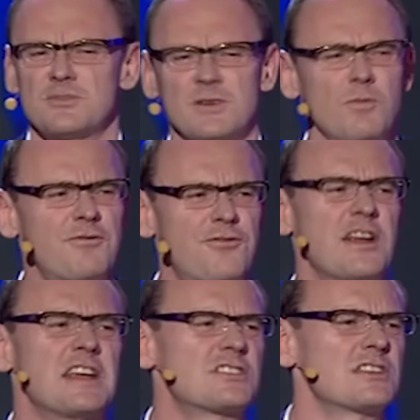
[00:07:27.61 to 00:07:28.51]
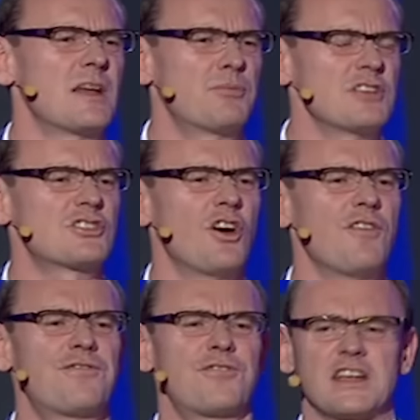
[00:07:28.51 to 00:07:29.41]
be called freaks, isn't it? Britain's got
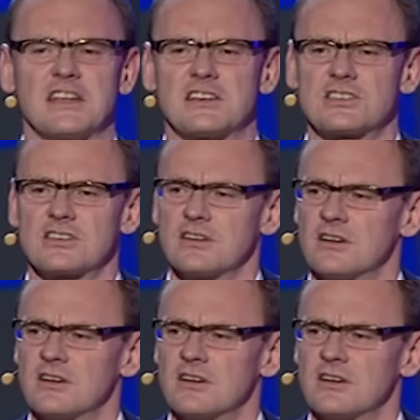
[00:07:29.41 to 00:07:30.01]
freaks.